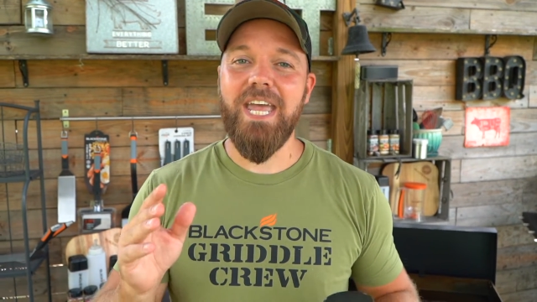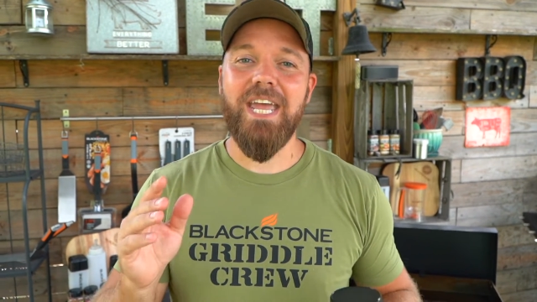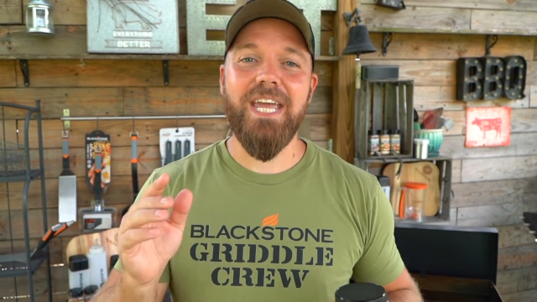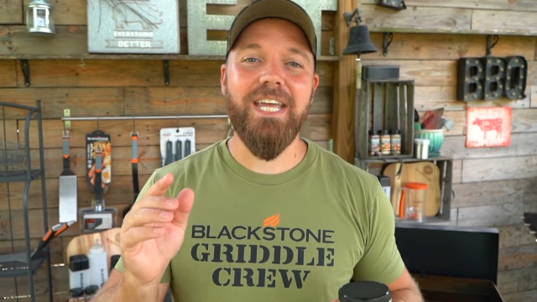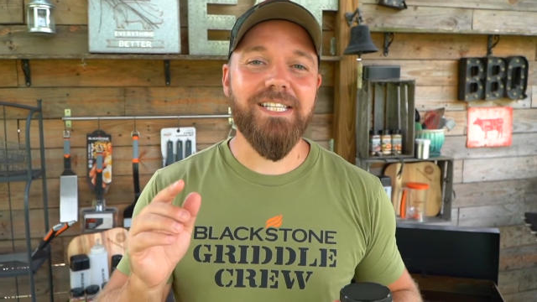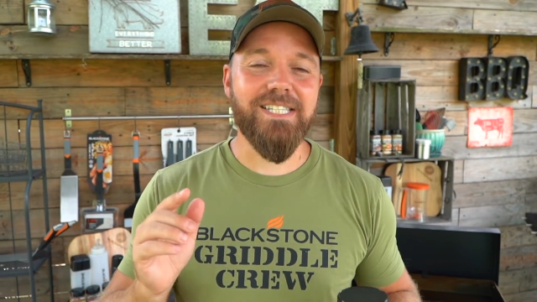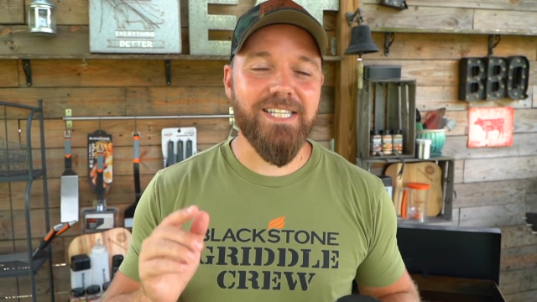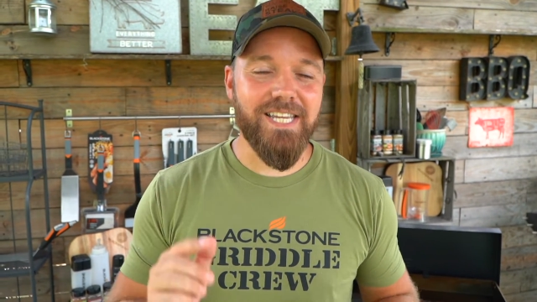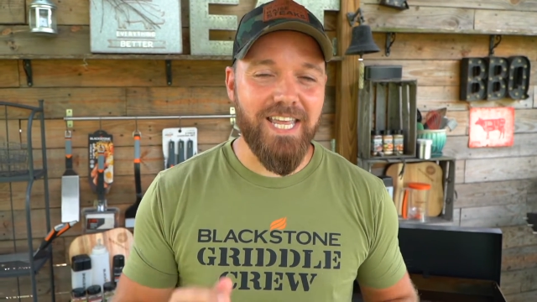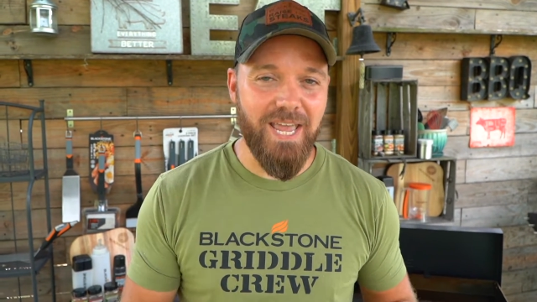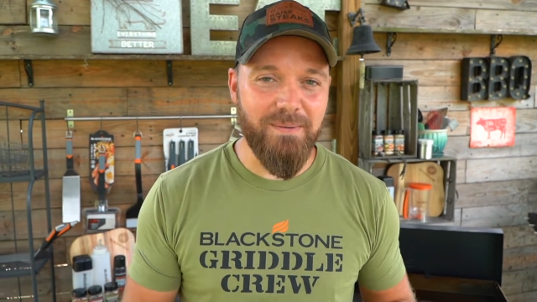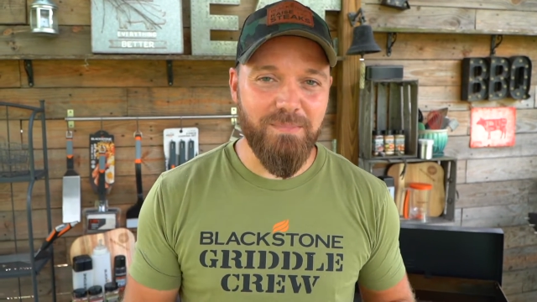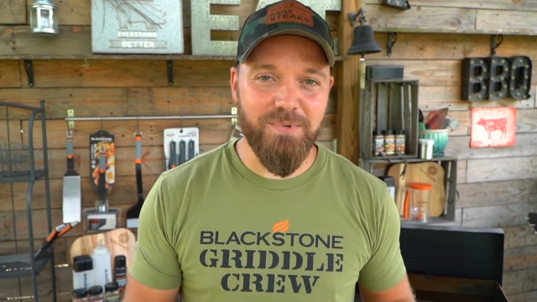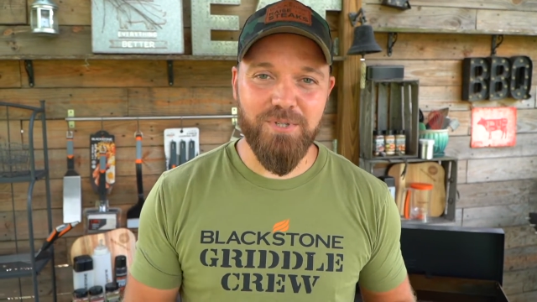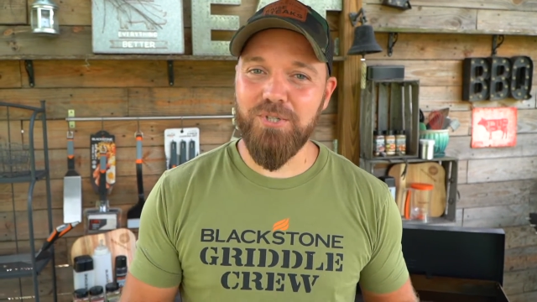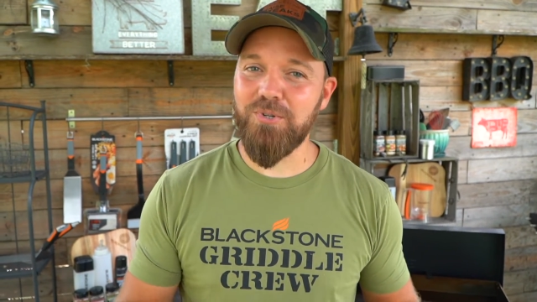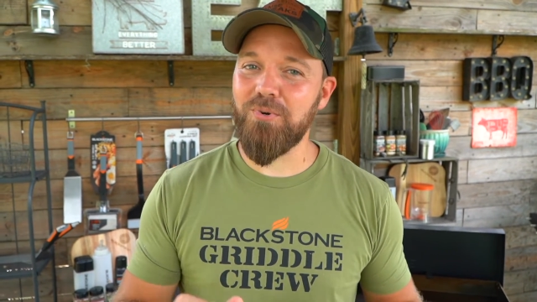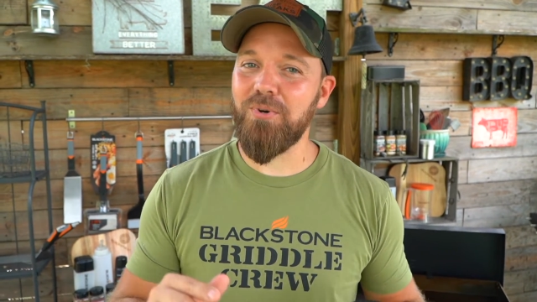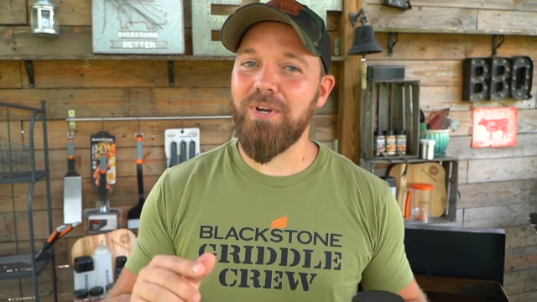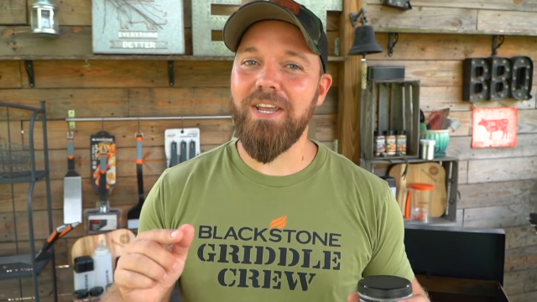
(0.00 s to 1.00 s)
it's
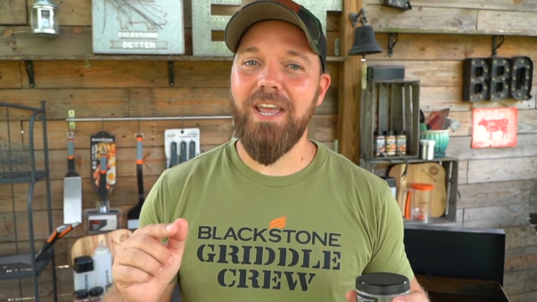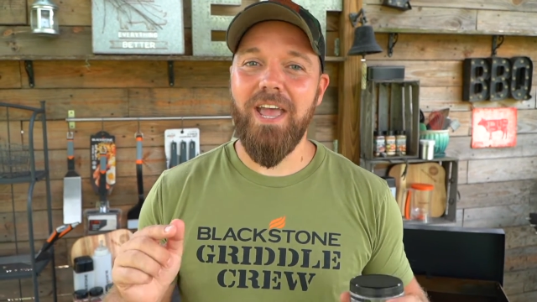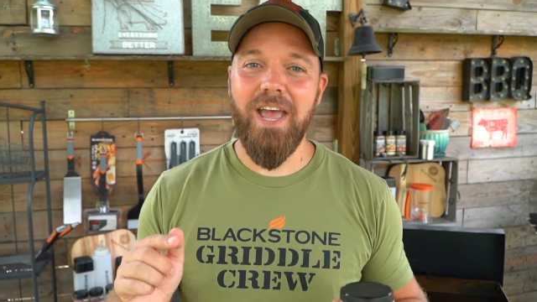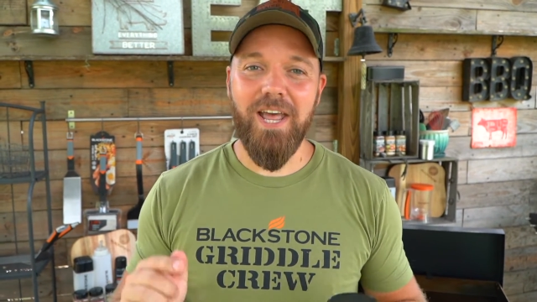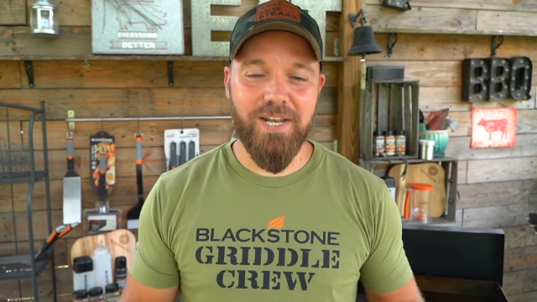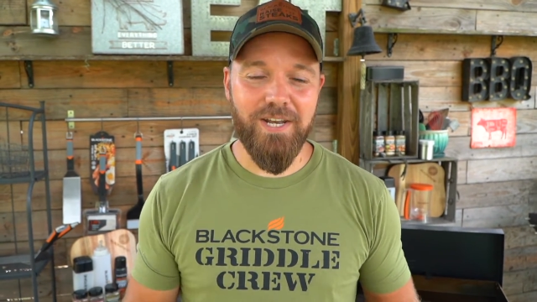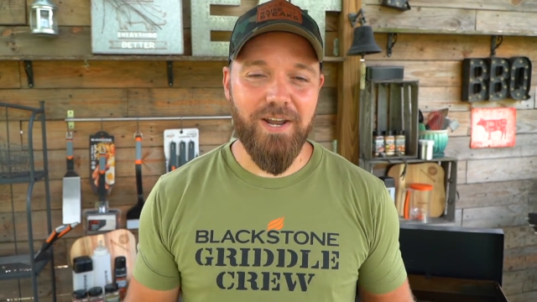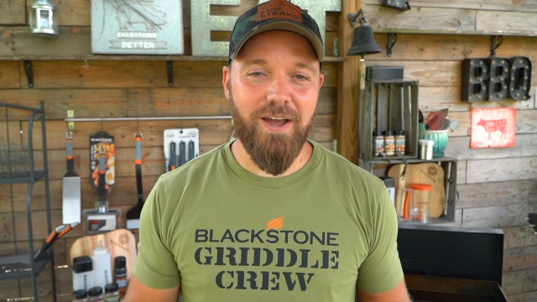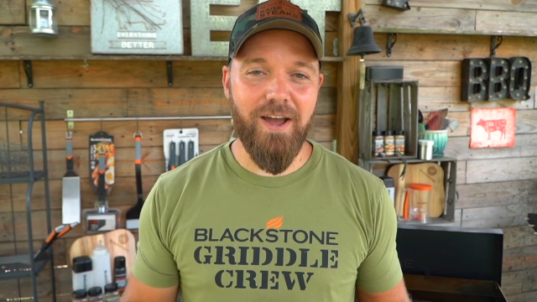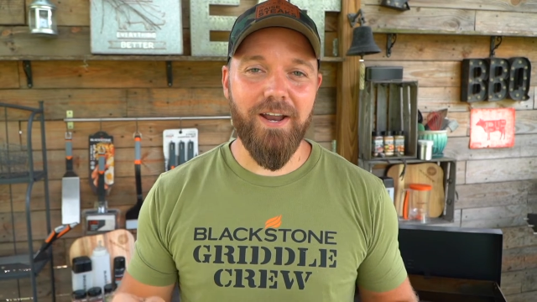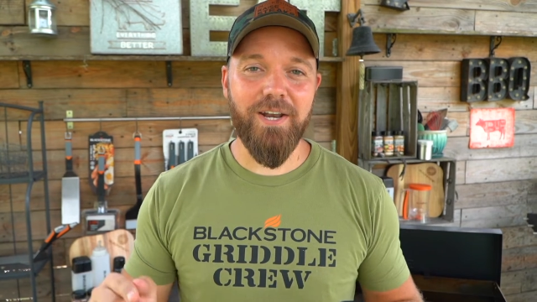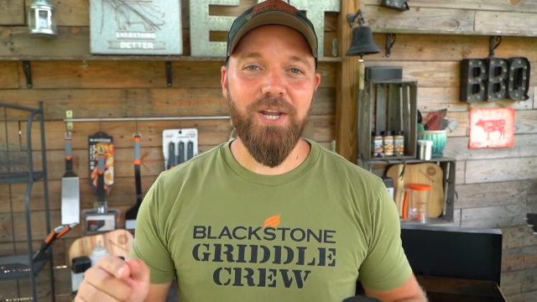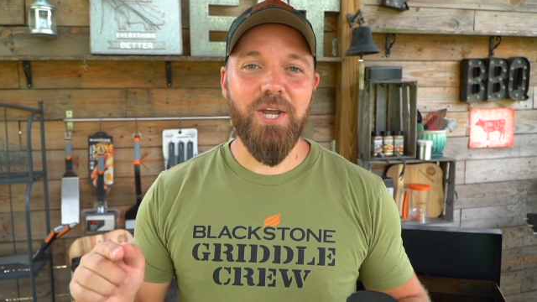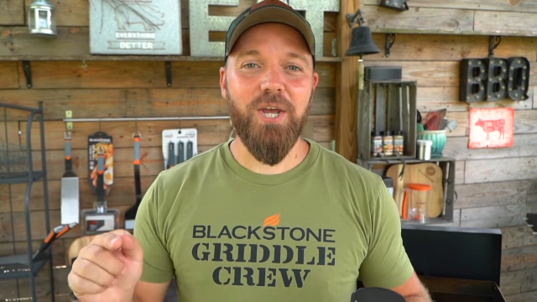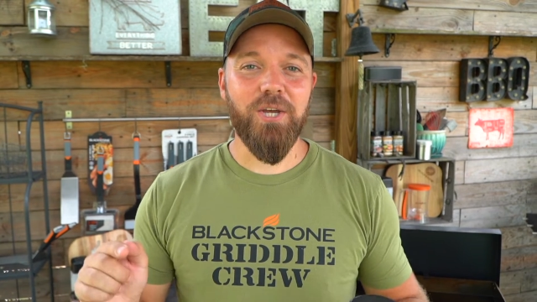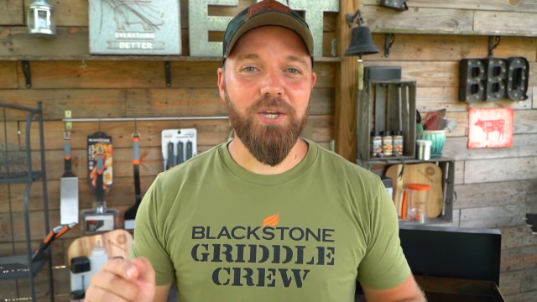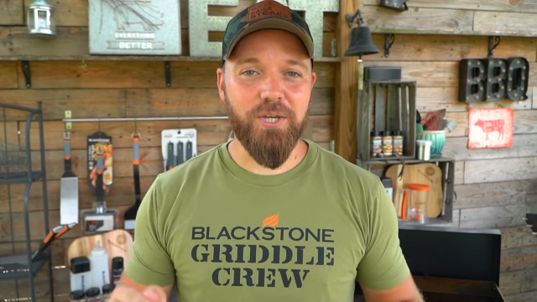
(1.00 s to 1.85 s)
chemistry, not